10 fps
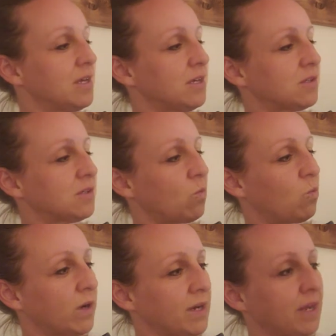So
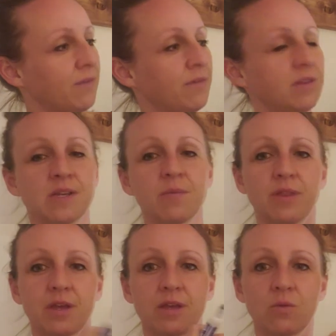we're going to get rid of this number.
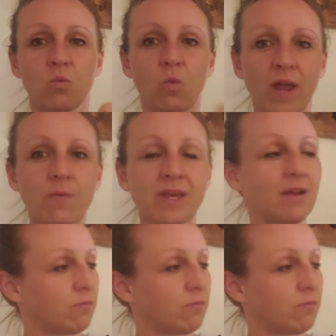The way we get